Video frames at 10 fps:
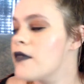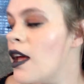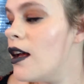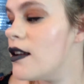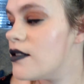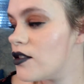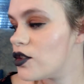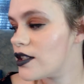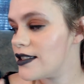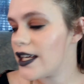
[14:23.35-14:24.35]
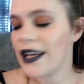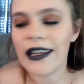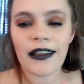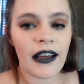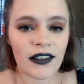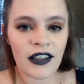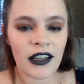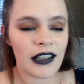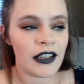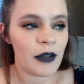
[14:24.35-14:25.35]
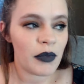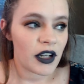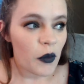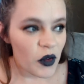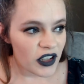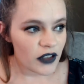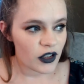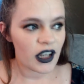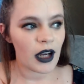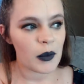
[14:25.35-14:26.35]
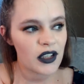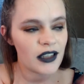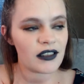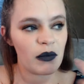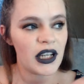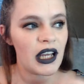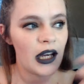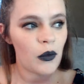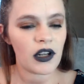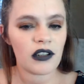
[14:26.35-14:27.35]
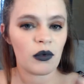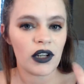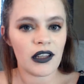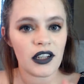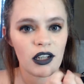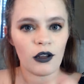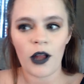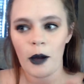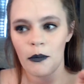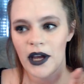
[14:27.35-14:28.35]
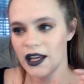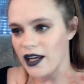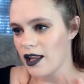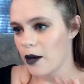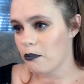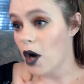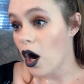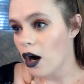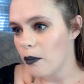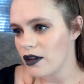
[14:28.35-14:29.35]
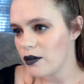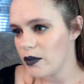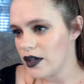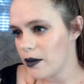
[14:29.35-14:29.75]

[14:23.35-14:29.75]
So as you can see, I did dip a couple of different times because to me, I wanted to bring the color, like make it kind of pop a little bit.